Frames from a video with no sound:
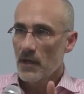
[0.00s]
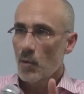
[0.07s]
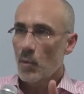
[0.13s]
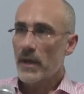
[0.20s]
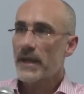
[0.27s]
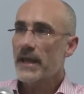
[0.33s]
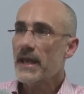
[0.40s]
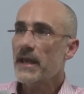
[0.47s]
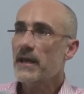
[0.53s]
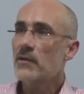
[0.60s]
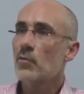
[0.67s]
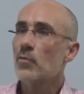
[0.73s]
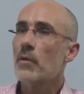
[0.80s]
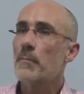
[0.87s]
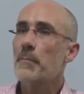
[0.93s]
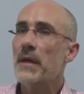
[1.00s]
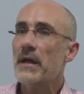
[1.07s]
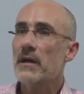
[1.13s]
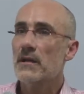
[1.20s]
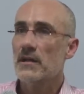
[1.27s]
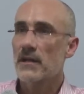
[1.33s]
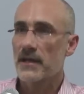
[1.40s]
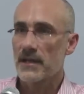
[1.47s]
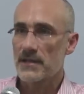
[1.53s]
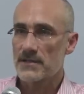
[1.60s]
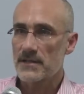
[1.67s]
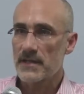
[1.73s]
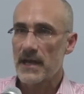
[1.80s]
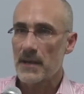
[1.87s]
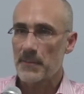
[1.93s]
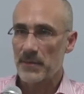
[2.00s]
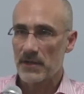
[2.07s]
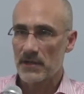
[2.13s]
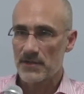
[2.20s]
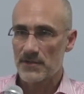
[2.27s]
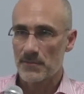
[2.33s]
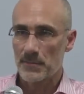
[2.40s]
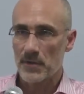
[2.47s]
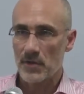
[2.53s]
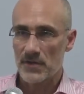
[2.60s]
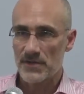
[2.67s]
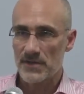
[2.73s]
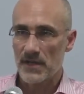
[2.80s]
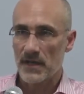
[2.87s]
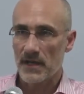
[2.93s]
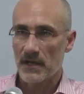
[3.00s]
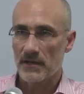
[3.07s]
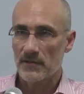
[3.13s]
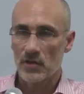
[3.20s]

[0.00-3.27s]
we can't rebel against capitalism per se.